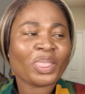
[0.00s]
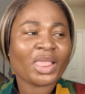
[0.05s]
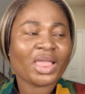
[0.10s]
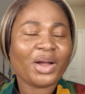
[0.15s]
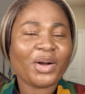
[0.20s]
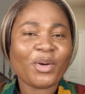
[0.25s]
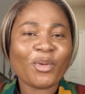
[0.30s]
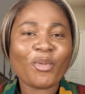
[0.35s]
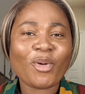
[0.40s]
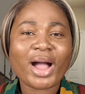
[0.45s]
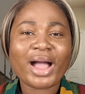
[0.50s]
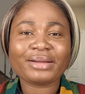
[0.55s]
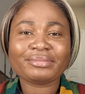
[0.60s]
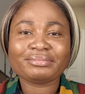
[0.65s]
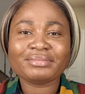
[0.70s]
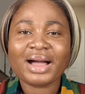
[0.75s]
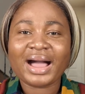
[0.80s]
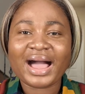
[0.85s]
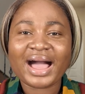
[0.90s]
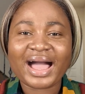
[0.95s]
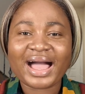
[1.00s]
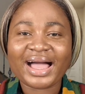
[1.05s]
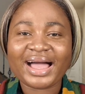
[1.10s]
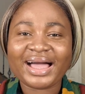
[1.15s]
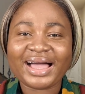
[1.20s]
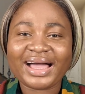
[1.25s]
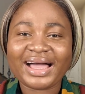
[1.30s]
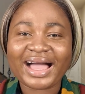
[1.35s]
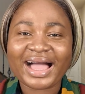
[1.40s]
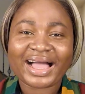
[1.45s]

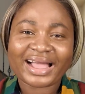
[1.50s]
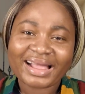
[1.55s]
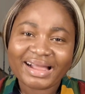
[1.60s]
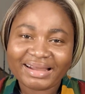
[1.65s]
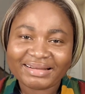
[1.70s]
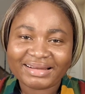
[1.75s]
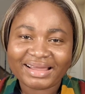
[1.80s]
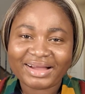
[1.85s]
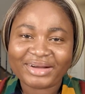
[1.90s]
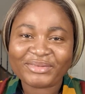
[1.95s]
wagba akara,